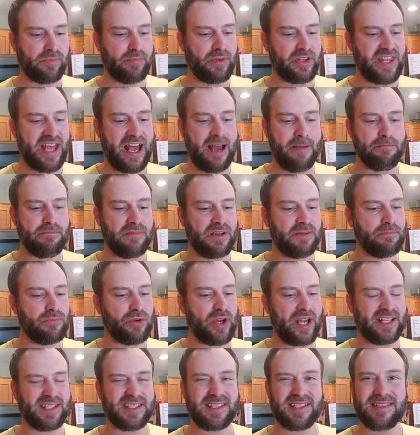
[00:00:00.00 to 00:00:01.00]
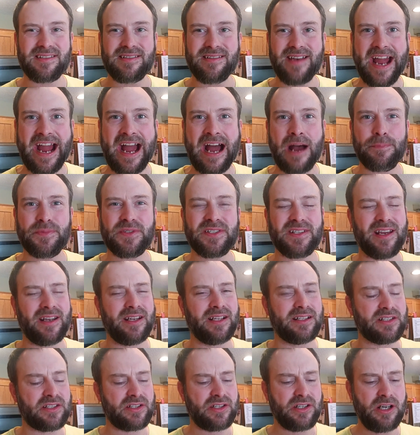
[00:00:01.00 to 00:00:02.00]
But that membrane snaps
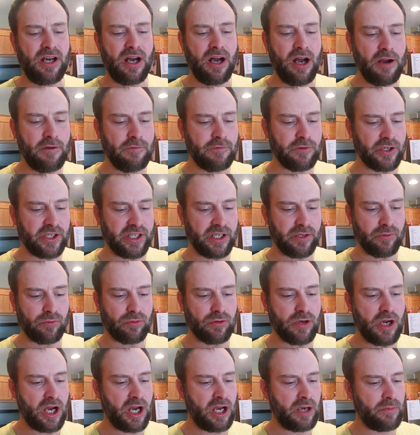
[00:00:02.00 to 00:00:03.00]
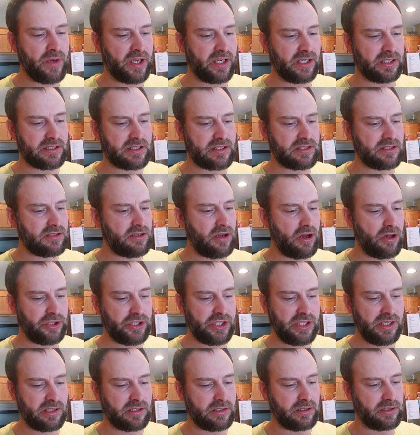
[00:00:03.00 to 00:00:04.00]
and it's covered in rub and it's
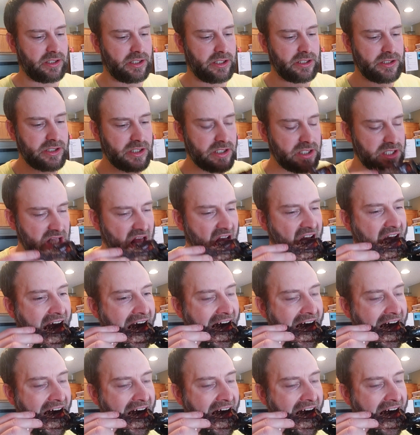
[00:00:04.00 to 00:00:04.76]
salty and delicious.